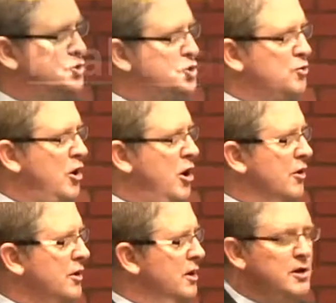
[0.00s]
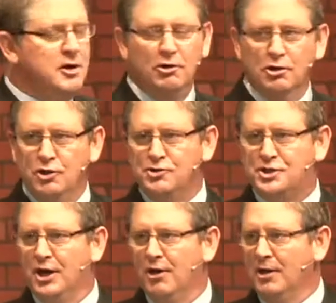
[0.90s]
The strong
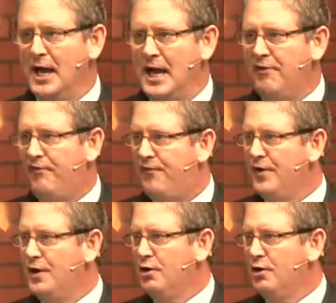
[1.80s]
lose their life